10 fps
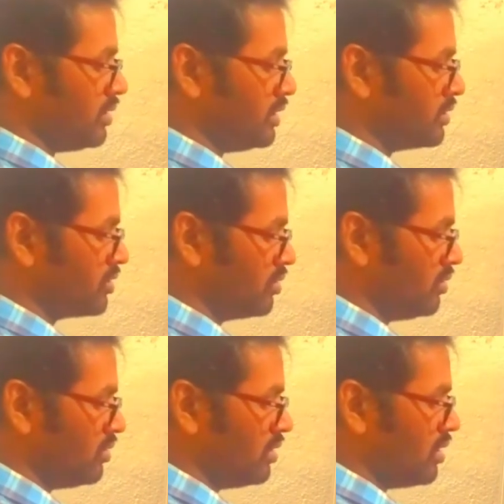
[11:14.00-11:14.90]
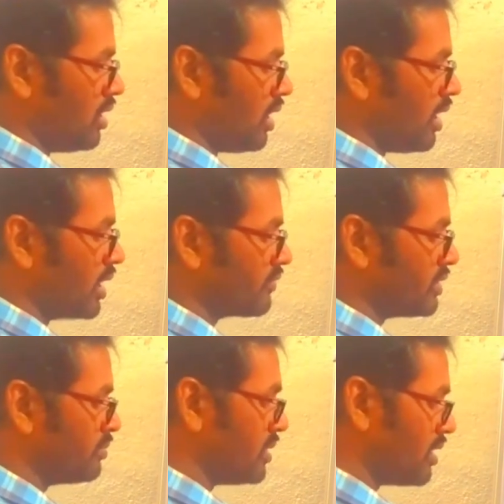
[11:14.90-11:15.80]
into
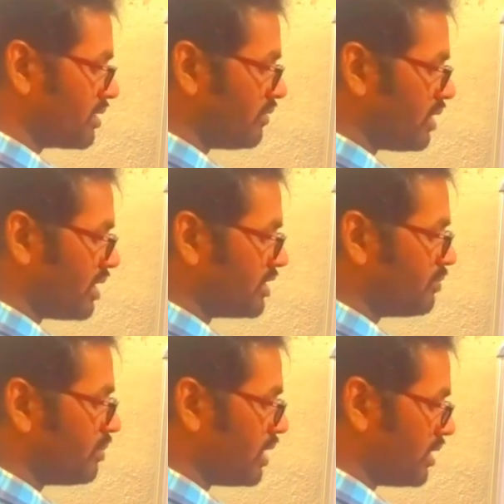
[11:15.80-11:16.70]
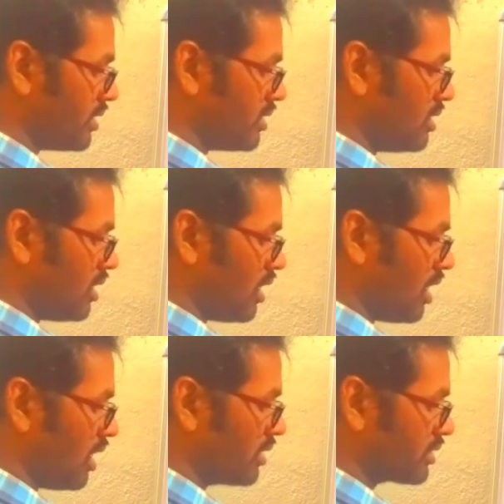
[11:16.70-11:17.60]
r1 bar divided by
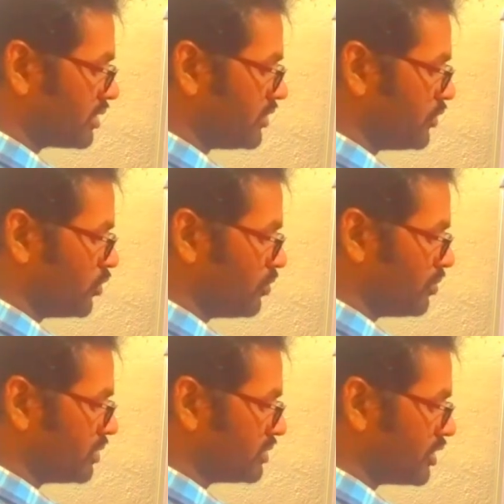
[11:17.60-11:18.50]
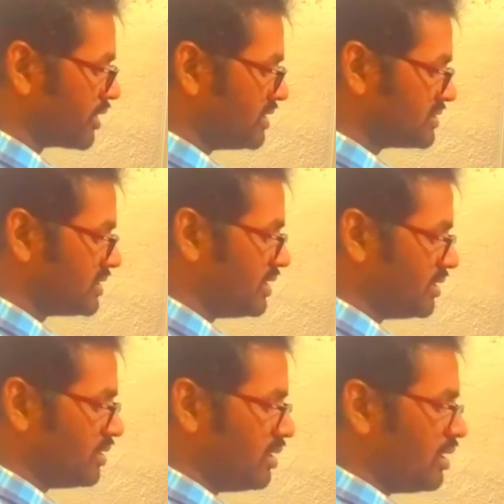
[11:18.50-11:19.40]
r cube. There you can
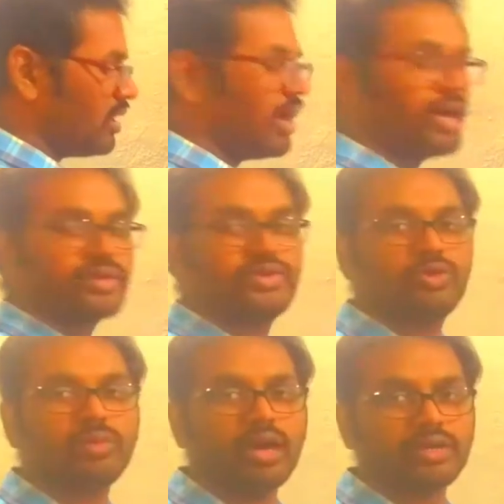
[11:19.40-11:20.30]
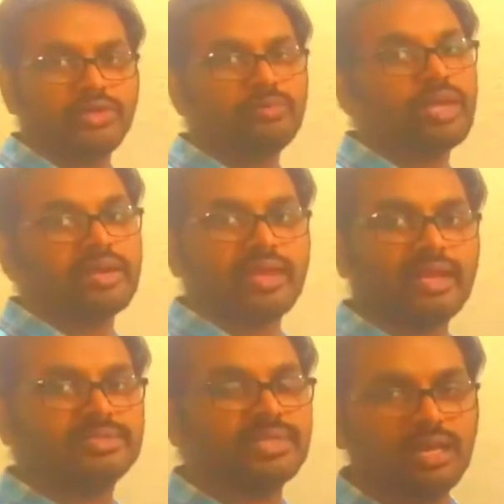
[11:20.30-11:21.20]
see r cube get
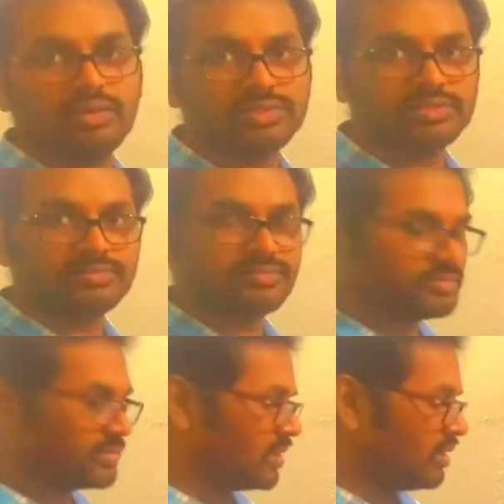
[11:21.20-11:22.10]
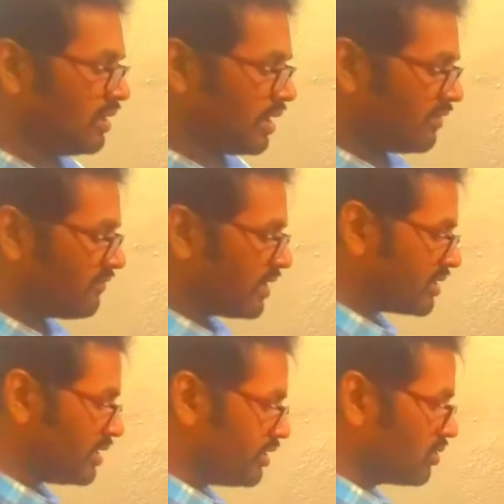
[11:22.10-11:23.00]
cancelled out. And
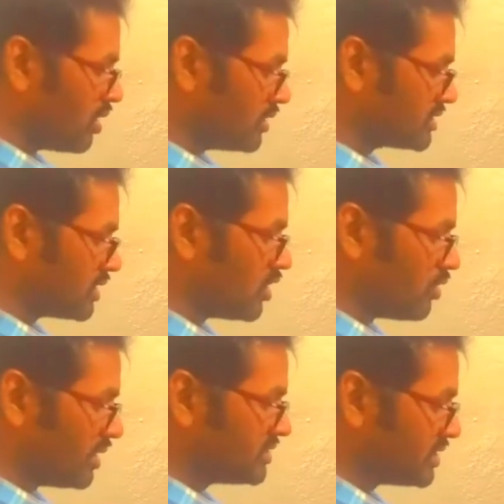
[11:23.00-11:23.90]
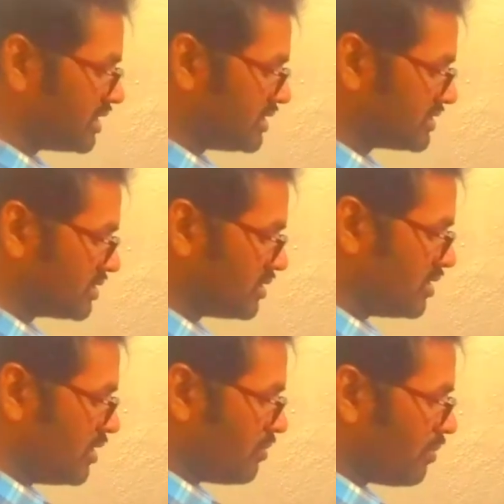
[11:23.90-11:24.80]
finally you got how much it is?
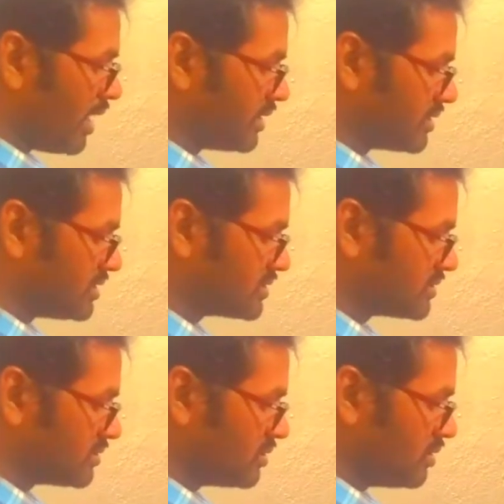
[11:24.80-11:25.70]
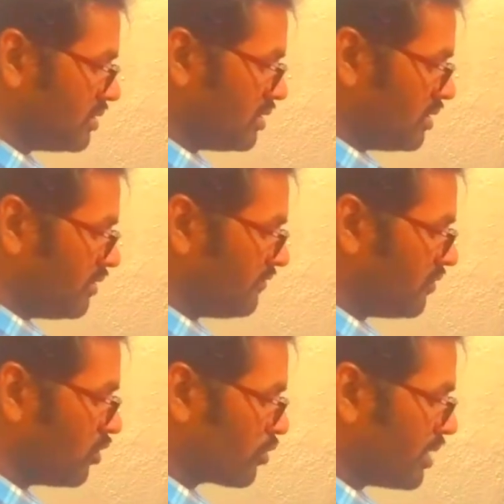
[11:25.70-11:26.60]
Minus
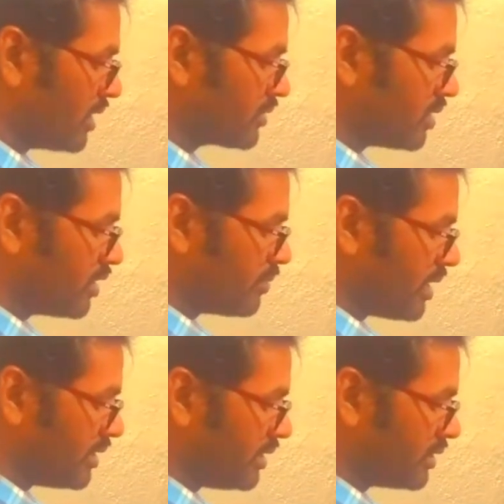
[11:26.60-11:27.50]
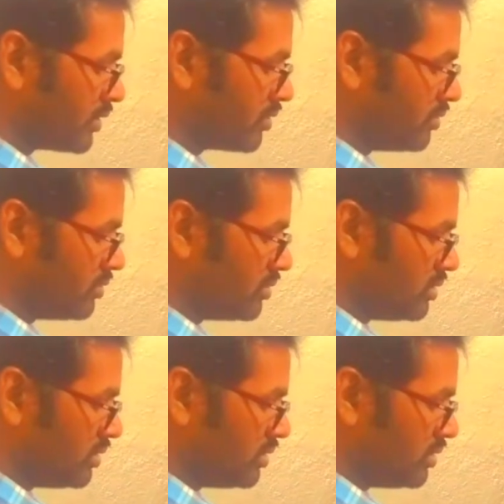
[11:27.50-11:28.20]
4 by 3rd pi into